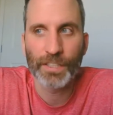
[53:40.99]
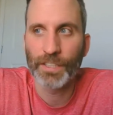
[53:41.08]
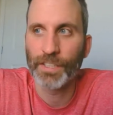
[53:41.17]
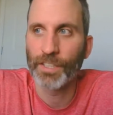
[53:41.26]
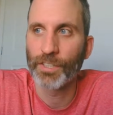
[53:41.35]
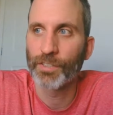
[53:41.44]

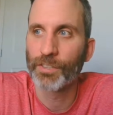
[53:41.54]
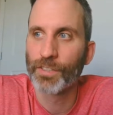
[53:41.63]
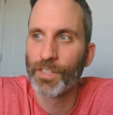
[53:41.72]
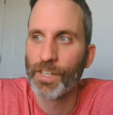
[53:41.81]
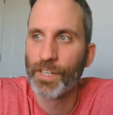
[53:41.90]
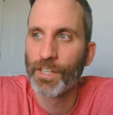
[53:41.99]

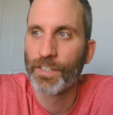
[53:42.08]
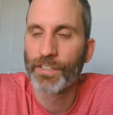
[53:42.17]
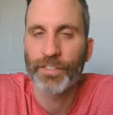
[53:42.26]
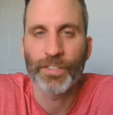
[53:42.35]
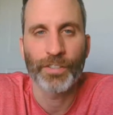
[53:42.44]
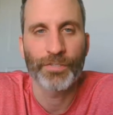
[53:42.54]

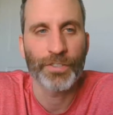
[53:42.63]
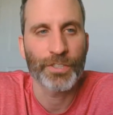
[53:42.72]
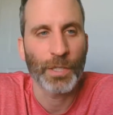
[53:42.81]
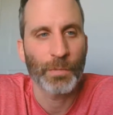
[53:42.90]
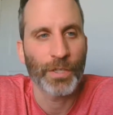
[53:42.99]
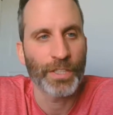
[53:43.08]
if you're
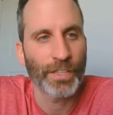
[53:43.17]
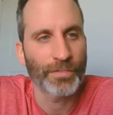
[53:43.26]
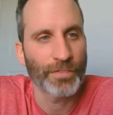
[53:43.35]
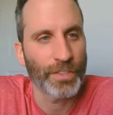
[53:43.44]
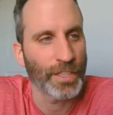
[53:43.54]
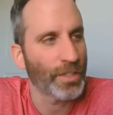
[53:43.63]
someone that
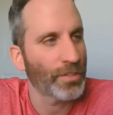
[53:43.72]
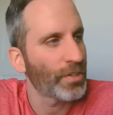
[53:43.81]
feels like,